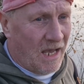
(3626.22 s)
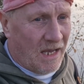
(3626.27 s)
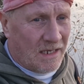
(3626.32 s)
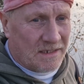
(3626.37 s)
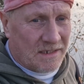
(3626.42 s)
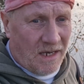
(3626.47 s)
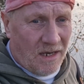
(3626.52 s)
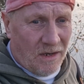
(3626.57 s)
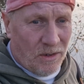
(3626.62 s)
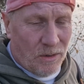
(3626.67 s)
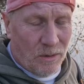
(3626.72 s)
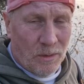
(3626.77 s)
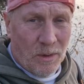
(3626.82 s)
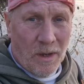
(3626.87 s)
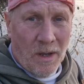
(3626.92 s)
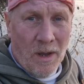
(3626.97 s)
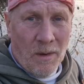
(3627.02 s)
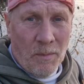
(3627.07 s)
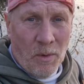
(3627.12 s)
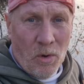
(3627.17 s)

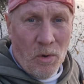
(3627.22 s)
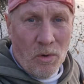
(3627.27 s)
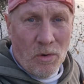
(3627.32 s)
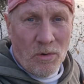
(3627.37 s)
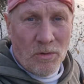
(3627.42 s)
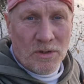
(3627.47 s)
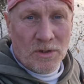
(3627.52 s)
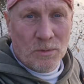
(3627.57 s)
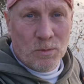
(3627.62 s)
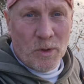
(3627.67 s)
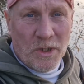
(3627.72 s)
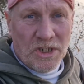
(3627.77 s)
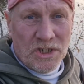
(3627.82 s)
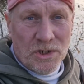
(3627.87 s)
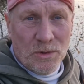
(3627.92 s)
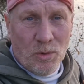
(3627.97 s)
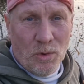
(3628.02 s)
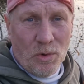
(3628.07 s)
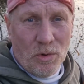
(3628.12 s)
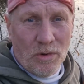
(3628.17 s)
So, to wish
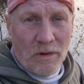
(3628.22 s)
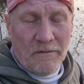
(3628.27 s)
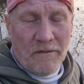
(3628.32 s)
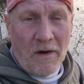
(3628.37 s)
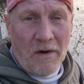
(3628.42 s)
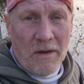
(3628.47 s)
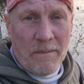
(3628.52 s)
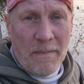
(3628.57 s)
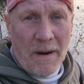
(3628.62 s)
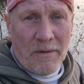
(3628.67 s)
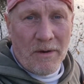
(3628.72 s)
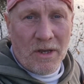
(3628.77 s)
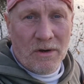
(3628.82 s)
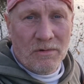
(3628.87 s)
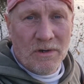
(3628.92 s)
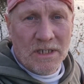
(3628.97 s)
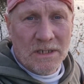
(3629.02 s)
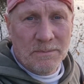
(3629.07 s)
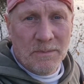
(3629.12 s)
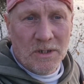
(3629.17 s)
you all a very Merry
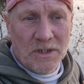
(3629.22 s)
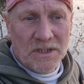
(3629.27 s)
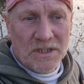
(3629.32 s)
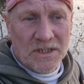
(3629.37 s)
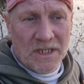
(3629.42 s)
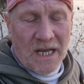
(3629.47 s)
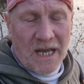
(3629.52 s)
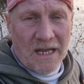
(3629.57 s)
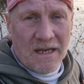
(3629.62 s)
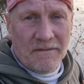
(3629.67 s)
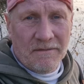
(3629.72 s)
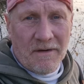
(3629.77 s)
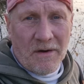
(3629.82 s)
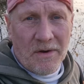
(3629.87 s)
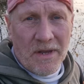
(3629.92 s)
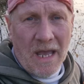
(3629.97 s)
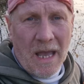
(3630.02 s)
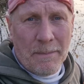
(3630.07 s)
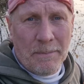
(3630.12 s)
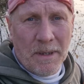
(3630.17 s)
Christmas and a
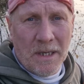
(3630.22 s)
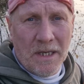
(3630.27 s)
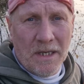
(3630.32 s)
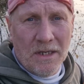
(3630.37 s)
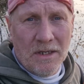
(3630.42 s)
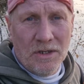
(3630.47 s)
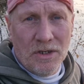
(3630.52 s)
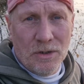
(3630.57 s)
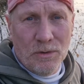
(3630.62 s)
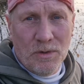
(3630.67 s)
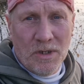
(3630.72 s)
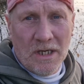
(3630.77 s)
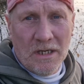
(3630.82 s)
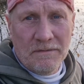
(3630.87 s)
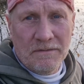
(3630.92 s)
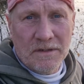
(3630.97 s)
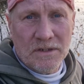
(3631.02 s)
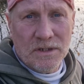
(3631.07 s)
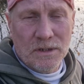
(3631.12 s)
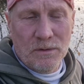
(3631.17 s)
very Happy New
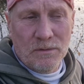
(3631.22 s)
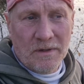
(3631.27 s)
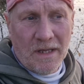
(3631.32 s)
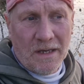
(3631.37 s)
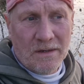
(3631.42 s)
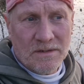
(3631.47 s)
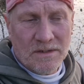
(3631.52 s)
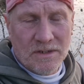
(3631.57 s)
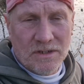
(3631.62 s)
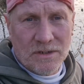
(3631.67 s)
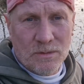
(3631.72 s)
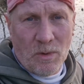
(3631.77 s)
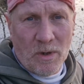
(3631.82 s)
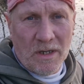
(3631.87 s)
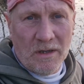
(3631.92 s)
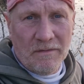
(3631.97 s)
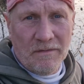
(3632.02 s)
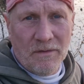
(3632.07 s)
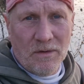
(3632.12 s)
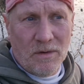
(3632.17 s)
Year for
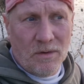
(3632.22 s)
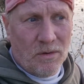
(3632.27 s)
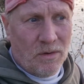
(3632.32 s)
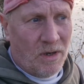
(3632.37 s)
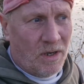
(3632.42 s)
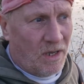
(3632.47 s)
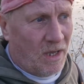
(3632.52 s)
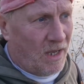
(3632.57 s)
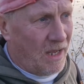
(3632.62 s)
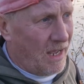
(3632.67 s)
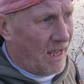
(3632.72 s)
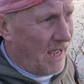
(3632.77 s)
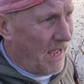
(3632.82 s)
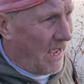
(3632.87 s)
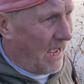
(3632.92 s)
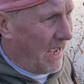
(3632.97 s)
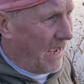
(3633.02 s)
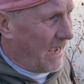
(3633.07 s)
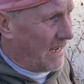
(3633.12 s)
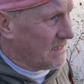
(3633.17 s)
2024.
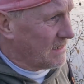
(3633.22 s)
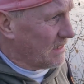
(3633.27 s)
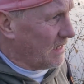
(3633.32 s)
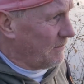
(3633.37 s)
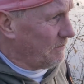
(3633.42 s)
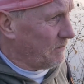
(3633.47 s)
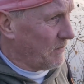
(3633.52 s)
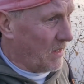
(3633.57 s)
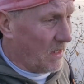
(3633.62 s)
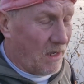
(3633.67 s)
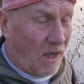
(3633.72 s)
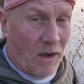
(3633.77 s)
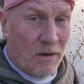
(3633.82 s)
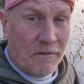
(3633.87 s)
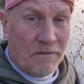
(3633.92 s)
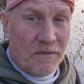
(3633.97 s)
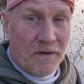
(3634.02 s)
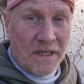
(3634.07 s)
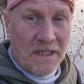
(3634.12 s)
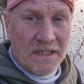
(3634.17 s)
And
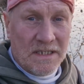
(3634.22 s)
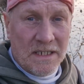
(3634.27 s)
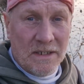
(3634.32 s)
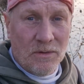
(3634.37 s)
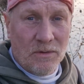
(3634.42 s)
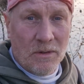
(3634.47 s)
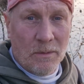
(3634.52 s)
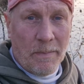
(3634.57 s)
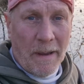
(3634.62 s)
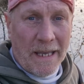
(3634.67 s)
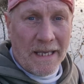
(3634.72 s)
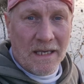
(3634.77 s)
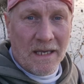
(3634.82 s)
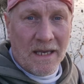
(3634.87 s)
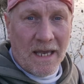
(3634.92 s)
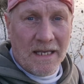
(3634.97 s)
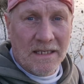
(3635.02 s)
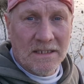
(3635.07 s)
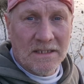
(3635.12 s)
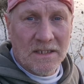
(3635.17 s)
hopefully see you on the bank
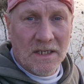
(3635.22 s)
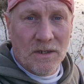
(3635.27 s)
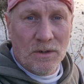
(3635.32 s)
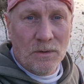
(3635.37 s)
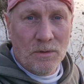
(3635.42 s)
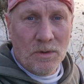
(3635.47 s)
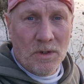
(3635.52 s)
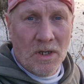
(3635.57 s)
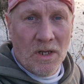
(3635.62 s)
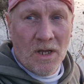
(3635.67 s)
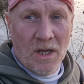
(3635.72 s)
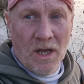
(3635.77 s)
again soon.